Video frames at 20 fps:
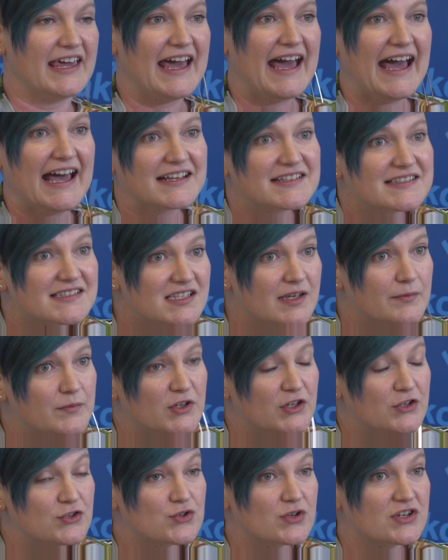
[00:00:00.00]
It has
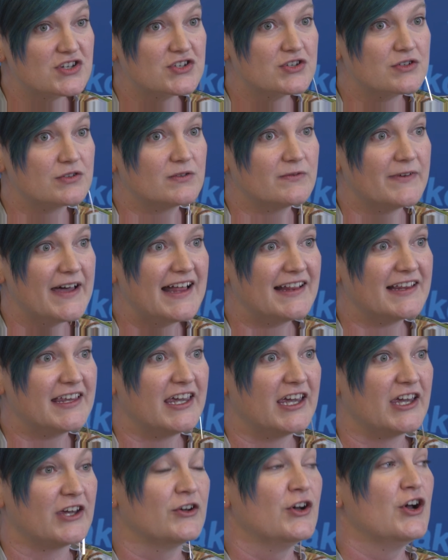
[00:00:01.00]
some nutritional
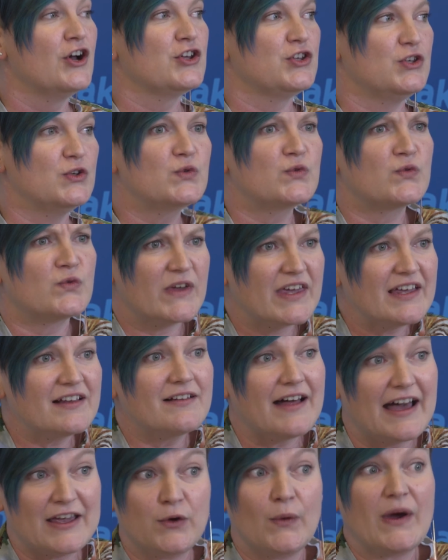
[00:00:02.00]
value. You
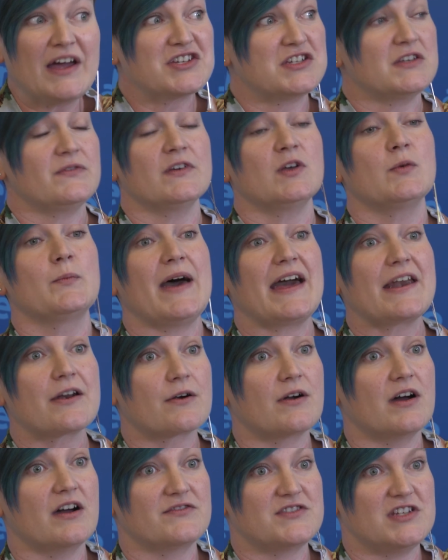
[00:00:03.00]
actually feel better
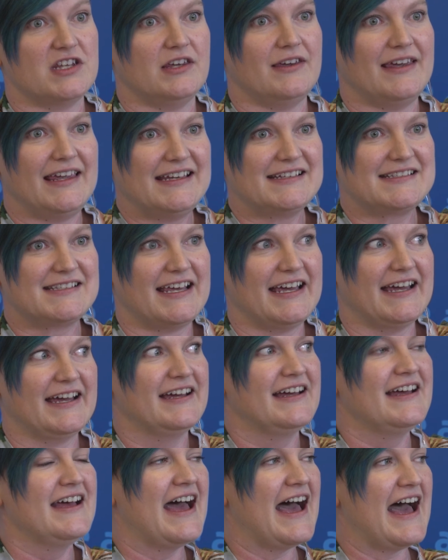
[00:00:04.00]
after you eat it.
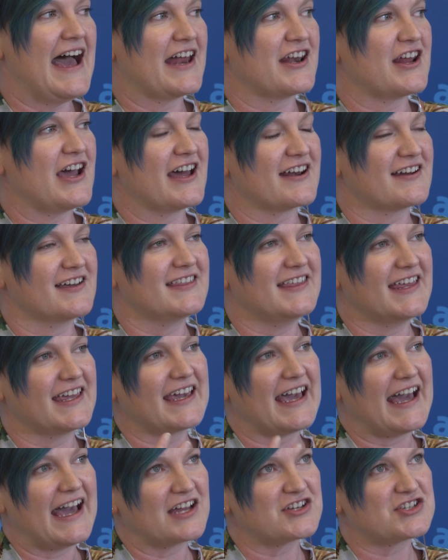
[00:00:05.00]
And I
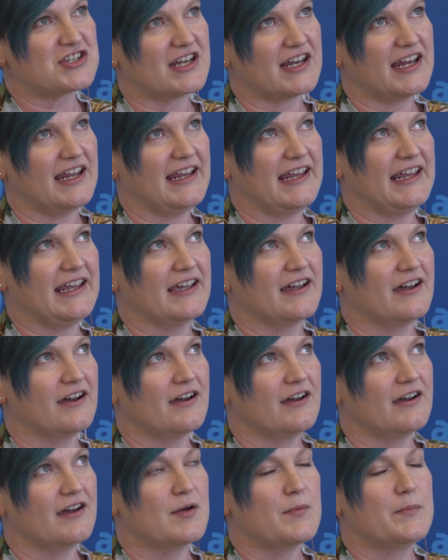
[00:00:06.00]
think actually,
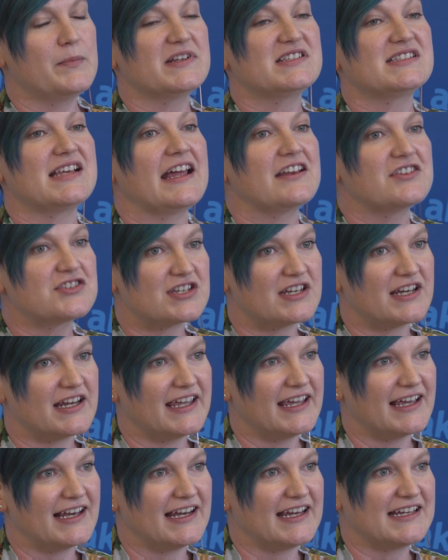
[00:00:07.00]

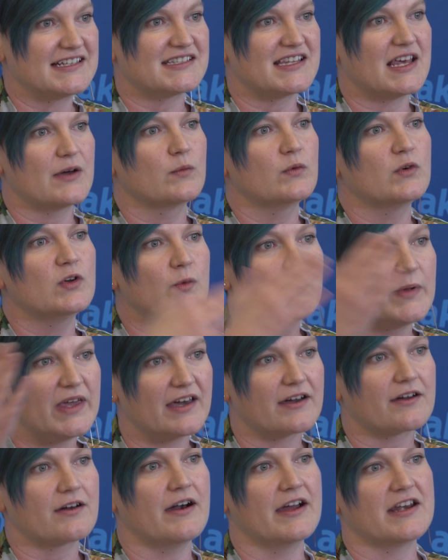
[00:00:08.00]
potentially at least, there will be
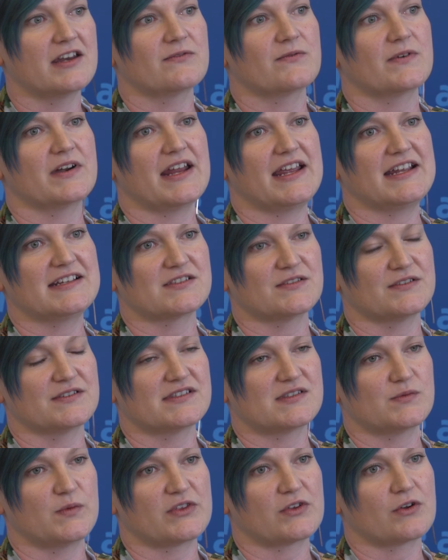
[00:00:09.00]
a kind of
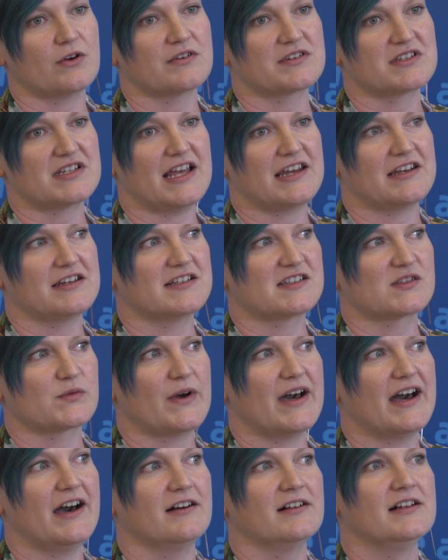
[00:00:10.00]
renaissance with content as
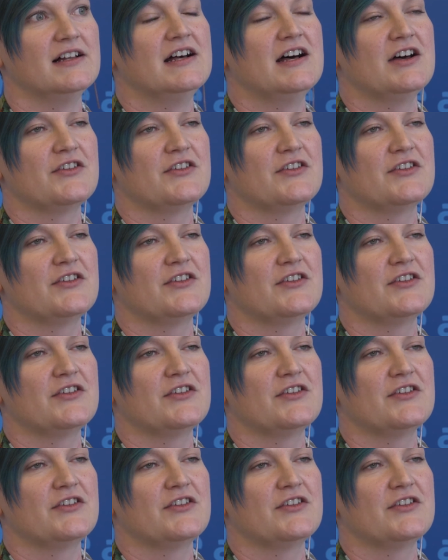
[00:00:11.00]
well.